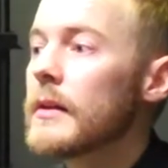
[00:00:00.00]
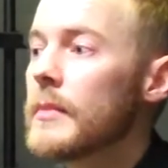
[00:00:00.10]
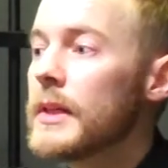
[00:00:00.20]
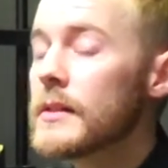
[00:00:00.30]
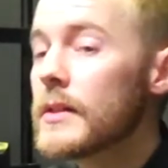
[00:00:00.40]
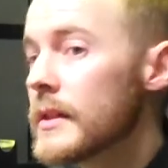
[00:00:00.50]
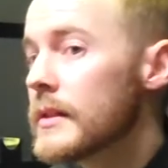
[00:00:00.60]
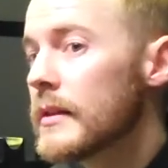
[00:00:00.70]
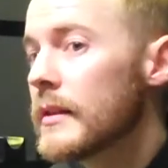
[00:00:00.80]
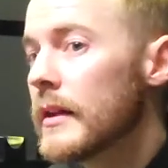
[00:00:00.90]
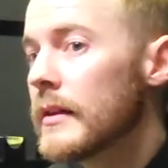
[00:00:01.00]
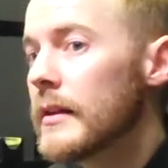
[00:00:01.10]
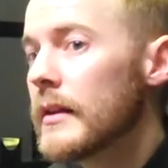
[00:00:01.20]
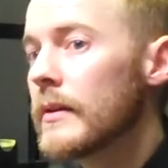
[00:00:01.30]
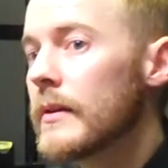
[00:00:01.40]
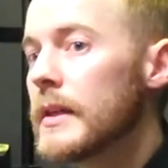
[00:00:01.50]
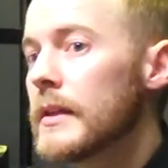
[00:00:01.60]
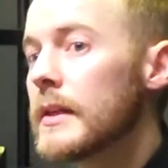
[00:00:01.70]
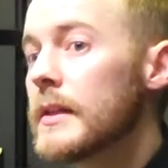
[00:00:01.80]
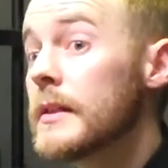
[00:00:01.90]
been suggested that there
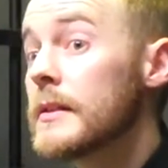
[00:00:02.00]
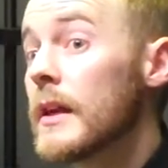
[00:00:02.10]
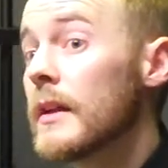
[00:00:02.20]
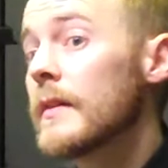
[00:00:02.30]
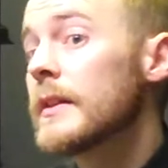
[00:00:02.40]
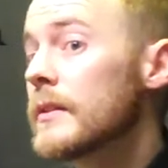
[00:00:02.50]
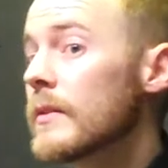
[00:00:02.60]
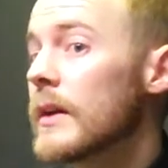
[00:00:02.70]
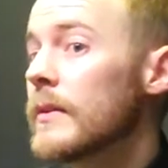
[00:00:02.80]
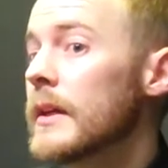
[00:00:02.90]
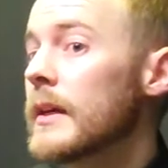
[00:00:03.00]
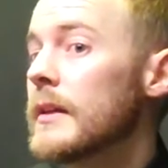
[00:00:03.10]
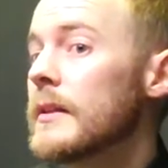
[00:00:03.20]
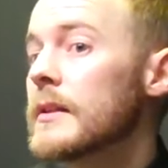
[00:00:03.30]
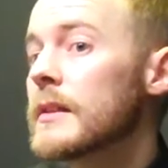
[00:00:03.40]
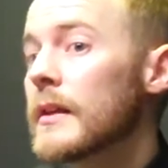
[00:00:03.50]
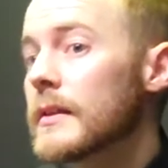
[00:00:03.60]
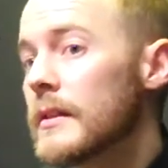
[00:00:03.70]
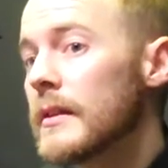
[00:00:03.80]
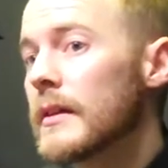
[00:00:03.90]
is elevated crowding in
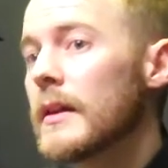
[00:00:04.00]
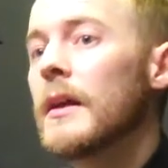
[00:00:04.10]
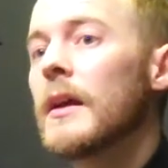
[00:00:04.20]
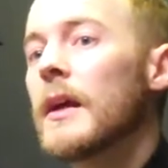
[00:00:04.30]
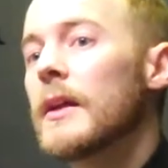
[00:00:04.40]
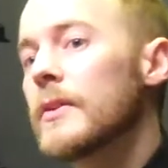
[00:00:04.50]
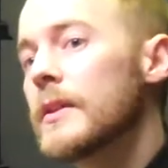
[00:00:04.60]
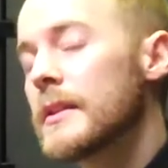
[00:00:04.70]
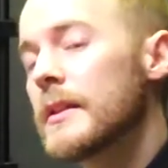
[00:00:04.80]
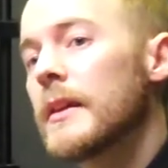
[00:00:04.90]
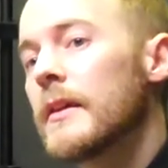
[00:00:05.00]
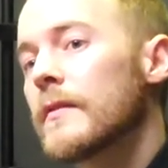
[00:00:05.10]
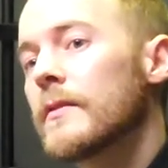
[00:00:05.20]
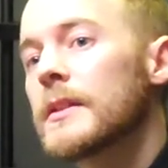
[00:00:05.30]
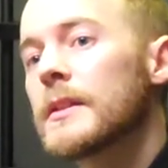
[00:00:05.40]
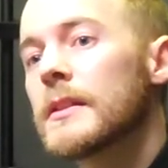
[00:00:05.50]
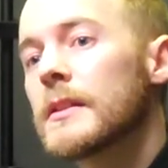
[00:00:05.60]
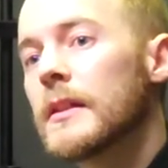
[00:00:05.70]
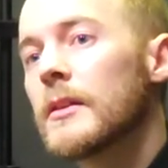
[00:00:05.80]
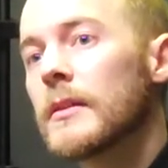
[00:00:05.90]
dyslexia, and you can see there, for
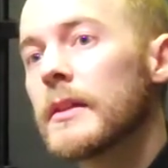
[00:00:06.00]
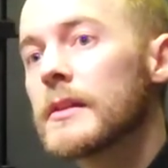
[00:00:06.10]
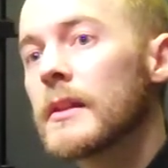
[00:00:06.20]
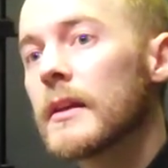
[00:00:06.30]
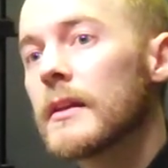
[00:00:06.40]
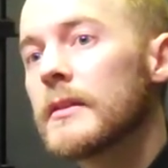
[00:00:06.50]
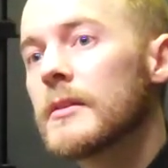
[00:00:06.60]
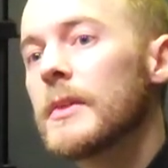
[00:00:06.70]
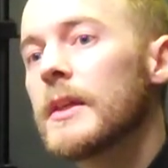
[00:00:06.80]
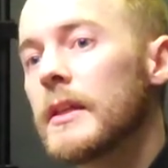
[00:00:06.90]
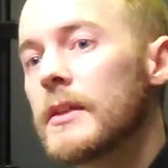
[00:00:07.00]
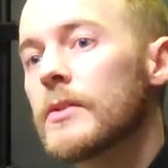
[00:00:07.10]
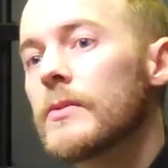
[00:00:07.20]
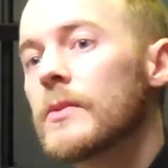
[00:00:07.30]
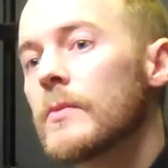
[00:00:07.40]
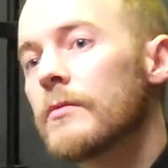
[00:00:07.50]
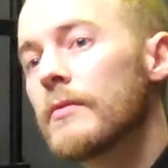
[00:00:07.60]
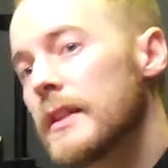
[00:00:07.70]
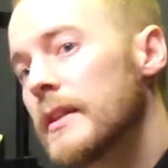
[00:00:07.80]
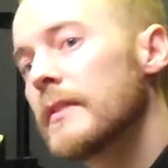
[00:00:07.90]
instance, that there's likely to be issues with
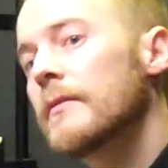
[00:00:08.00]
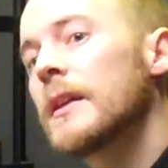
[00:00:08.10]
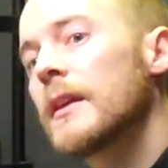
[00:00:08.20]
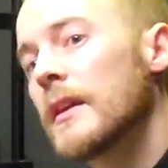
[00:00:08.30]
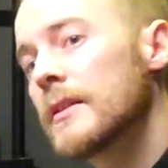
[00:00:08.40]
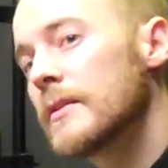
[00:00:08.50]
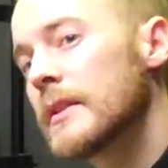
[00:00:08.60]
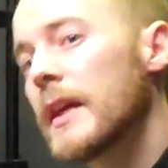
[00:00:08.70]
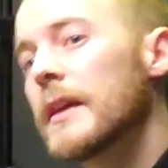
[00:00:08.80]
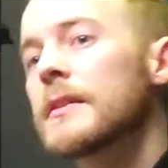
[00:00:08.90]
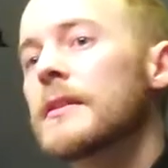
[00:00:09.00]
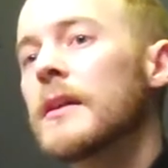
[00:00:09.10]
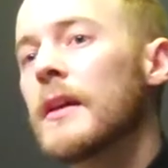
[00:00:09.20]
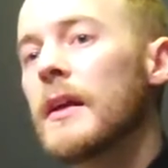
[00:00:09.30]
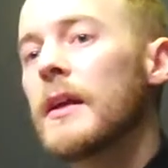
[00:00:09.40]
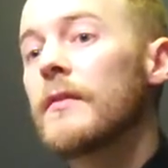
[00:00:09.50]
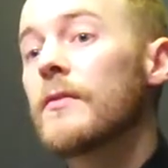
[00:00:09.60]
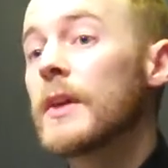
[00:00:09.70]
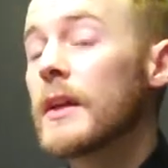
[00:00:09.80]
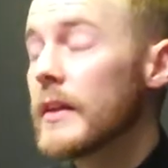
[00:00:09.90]
reading cluttered text.
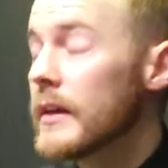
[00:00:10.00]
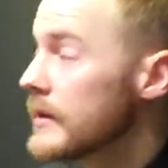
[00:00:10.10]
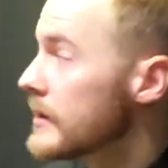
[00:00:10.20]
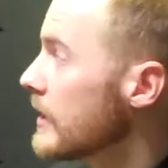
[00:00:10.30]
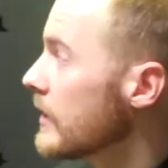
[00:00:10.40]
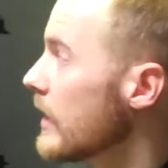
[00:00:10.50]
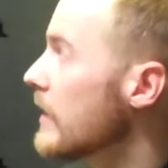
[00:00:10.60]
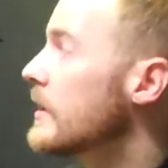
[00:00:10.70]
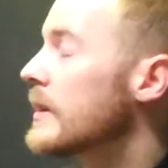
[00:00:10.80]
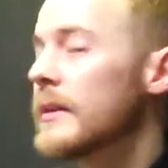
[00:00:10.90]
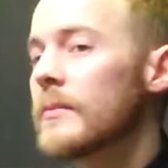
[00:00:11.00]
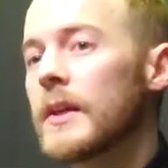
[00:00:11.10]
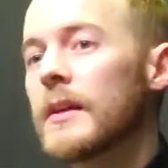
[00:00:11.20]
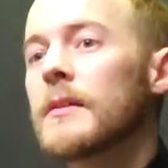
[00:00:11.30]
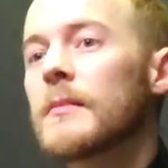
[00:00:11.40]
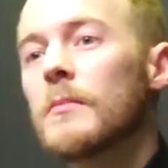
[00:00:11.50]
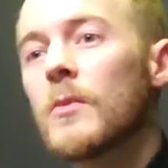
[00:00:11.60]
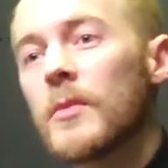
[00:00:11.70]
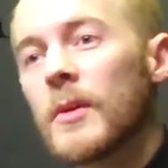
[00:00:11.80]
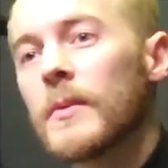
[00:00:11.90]
If we can then understand crowding, then we can
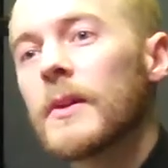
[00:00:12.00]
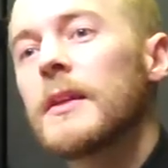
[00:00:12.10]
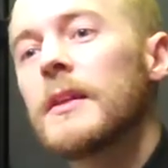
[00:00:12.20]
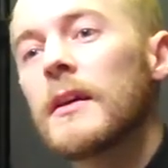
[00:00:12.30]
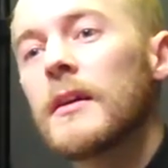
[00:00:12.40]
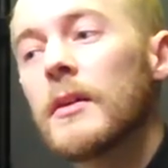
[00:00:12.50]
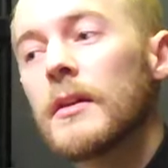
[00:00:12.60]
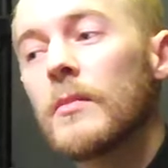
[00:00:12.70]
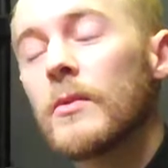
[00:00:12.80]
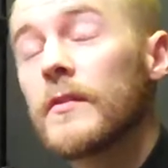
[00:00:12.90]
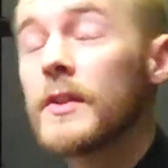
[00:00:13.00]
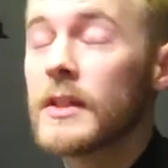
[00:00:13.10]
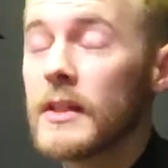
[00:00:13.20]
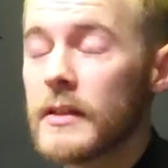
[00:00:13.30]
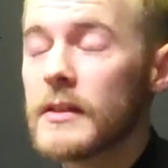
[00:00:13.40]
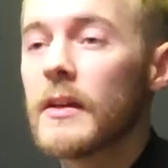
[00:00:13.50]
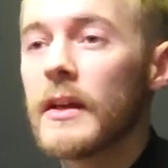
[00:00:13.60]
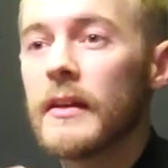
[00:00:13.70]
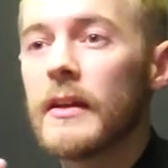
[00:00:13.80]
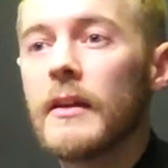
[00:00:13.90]
more properly, more efficiently
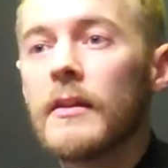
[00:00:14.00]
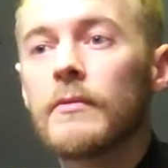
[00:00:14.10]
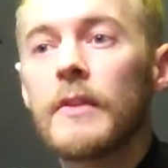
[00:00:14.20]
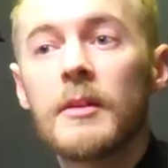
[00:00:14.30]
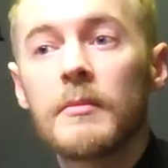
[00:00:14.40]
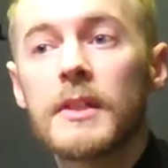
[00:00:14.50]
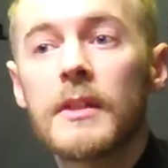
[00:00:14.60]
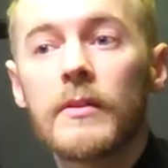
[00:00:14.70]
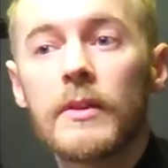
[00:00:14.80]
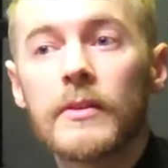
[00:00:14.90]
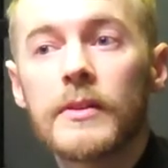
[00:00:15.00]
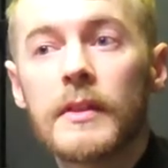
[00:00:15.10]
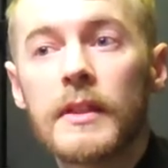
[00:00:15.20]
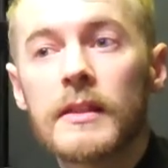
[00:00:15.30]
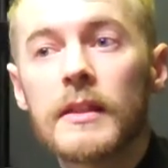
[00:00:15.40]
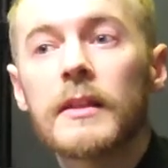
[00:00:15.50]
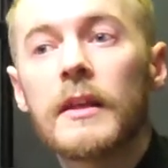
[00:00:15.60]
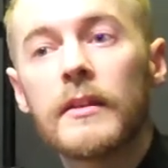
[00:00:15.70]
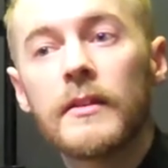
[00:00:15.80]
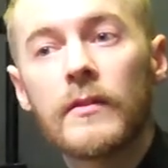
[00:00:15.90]
design reading materials and things like
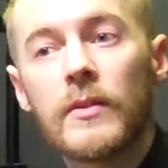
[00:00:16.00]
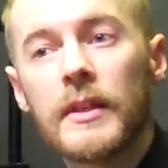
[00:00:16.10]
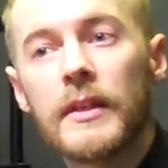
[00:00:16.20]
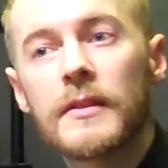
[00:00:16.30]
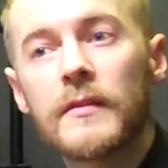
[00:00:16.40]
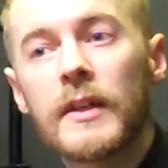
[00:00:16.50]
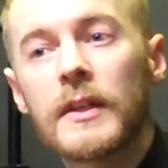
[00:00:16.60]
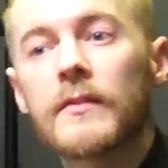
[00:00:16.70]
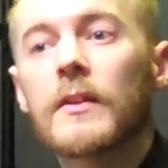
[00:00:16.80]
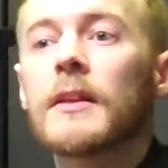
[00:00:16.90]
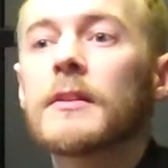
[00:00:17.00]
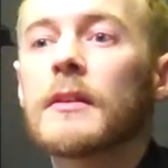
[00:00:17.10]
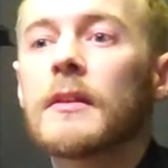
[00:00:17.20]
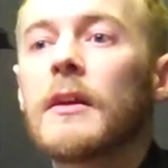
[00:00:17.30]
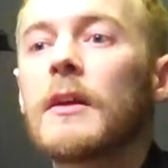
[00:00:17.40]
that that avoid these effects of clutter.